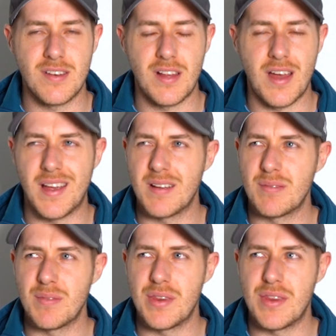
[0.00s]
You're like,
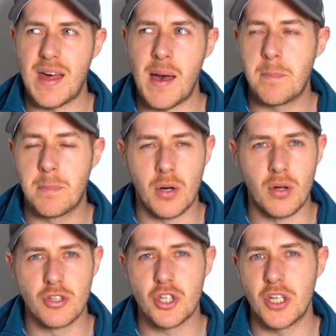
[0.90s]
that
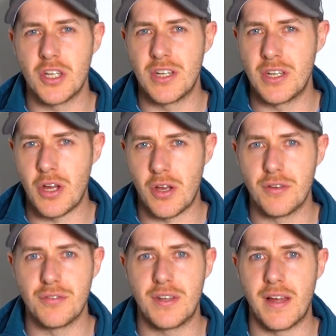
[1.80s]
ball should not
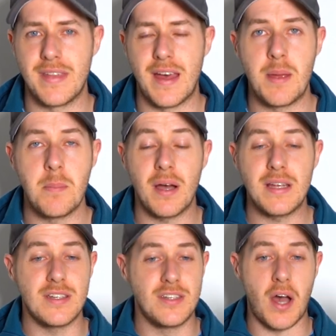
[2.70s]
have done that. It
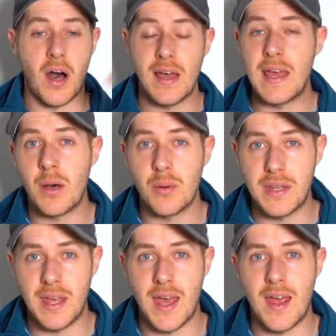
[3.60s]
might die out
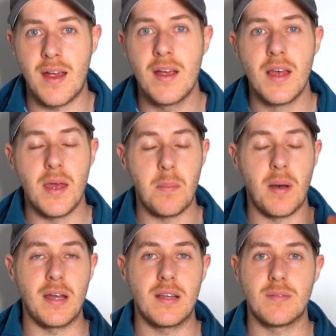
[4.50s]
the air, it
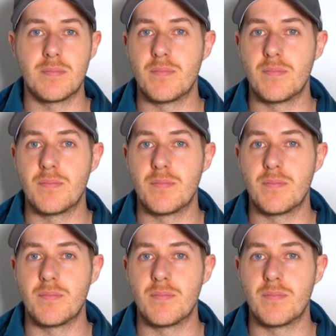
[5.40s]
might